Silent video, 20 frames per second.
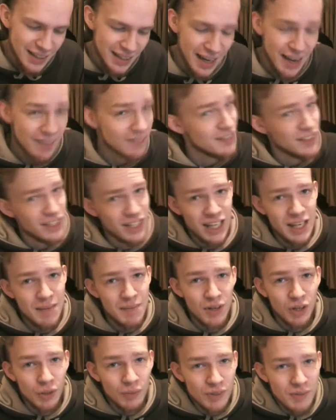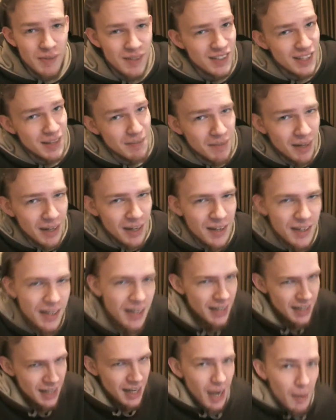I have to keep an optimistic mind
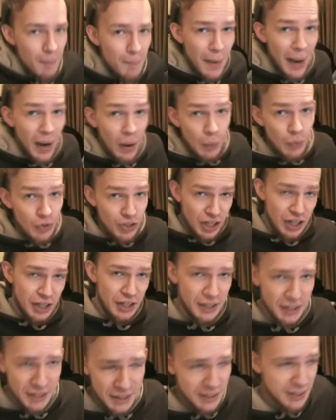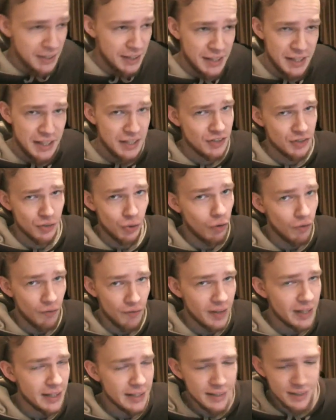about these sort of
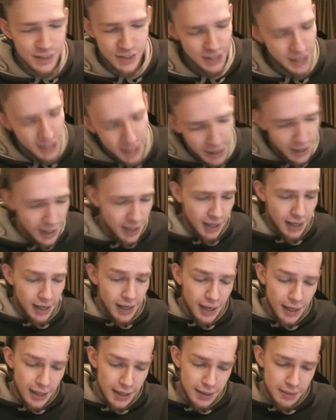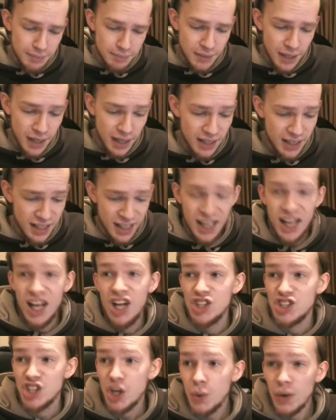things.
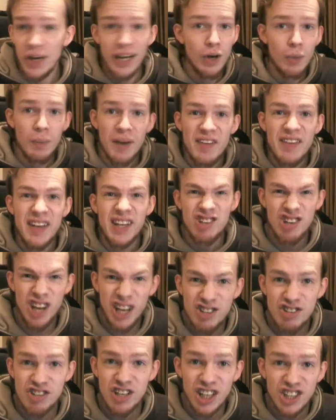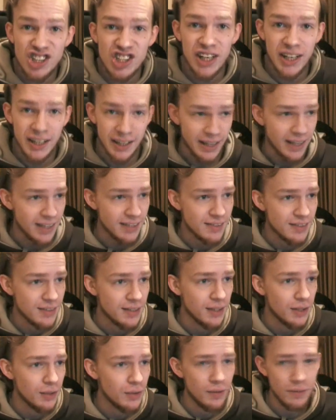So, a little bit of an introduction, I guess,
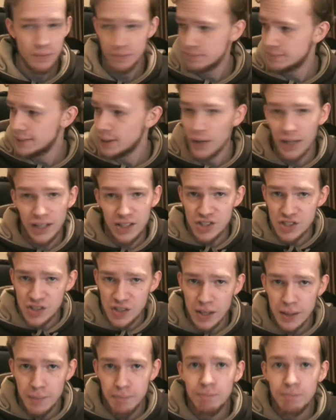you know, about us.